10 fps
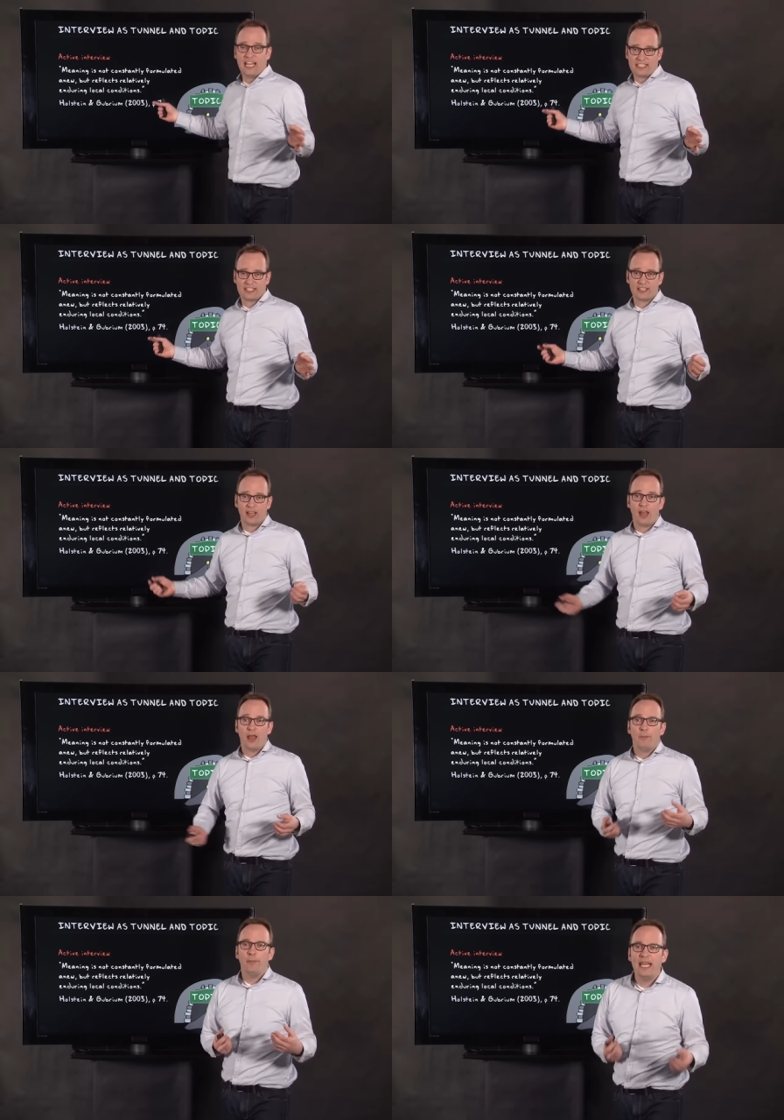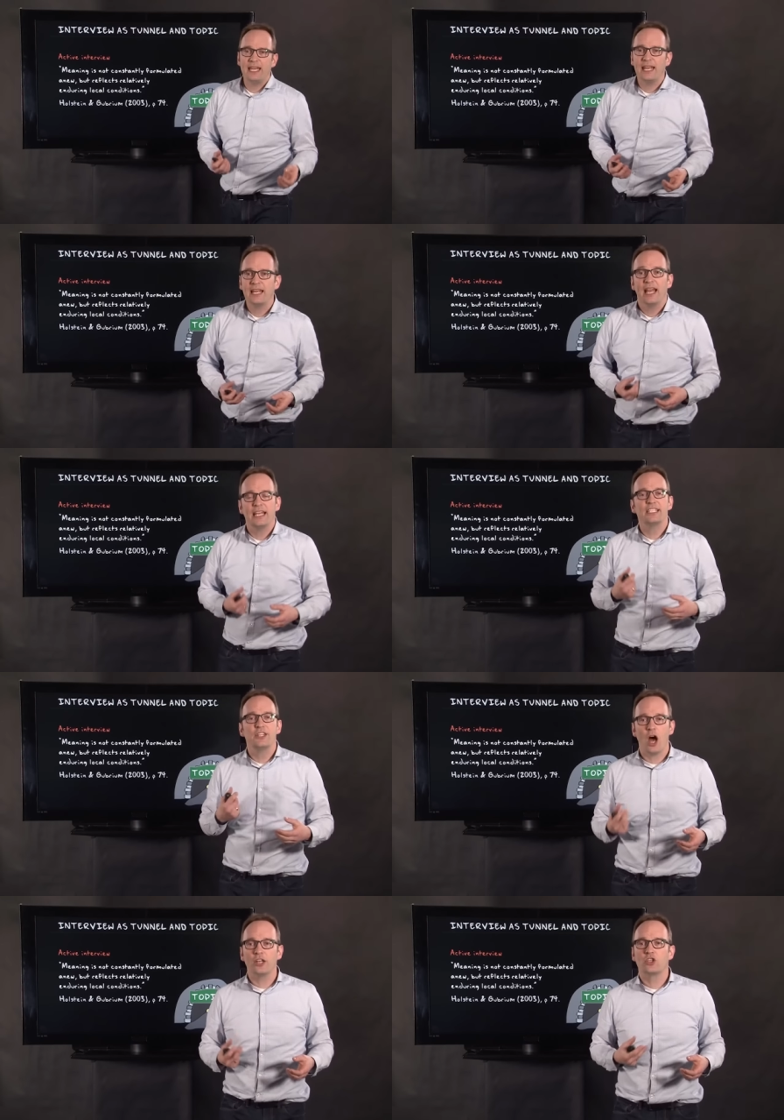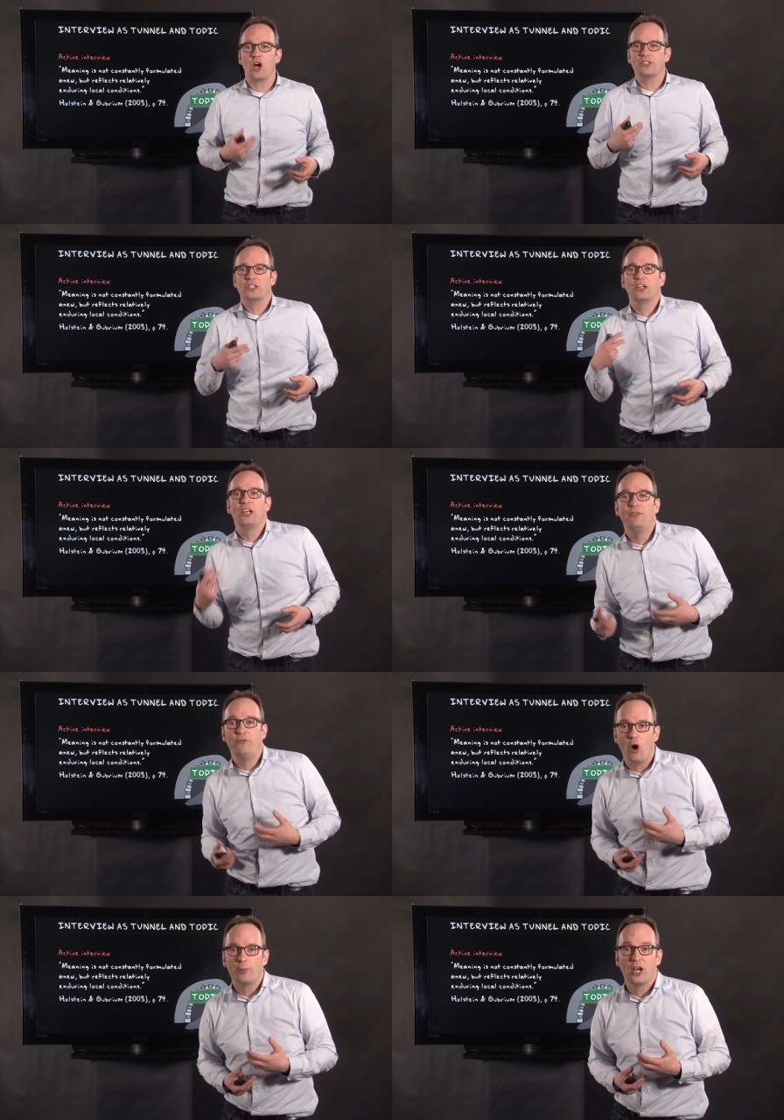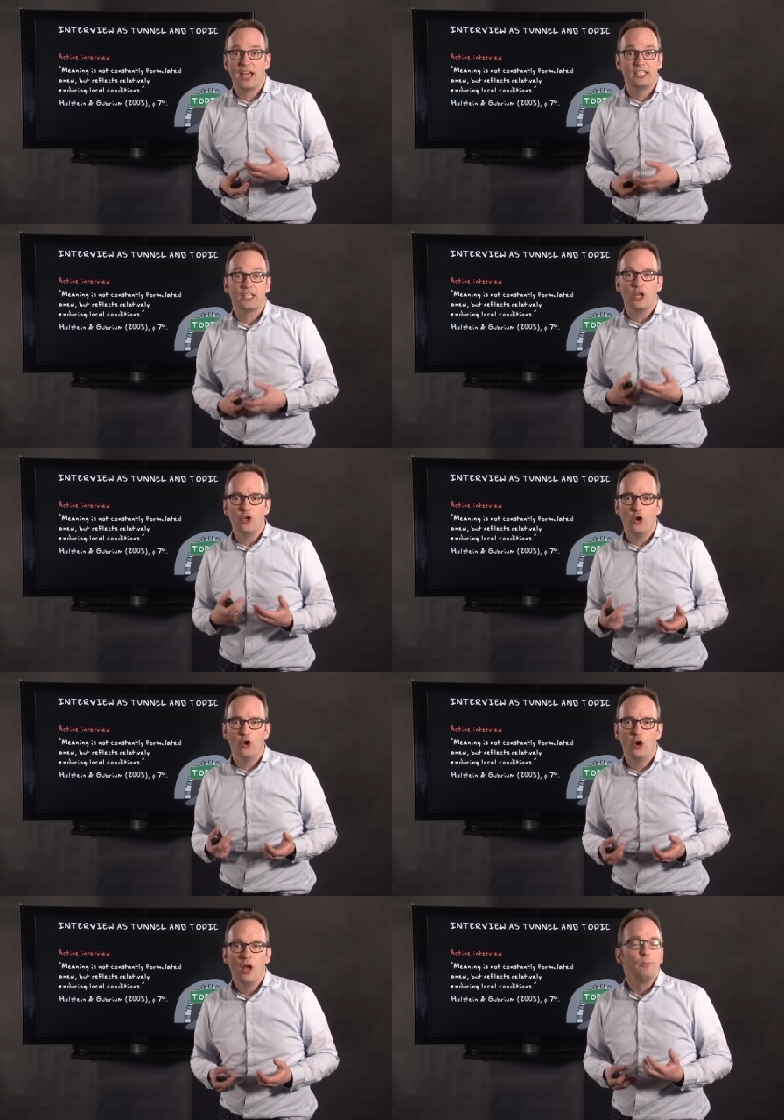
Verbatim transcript: this Meaning is not constantly formulated anew,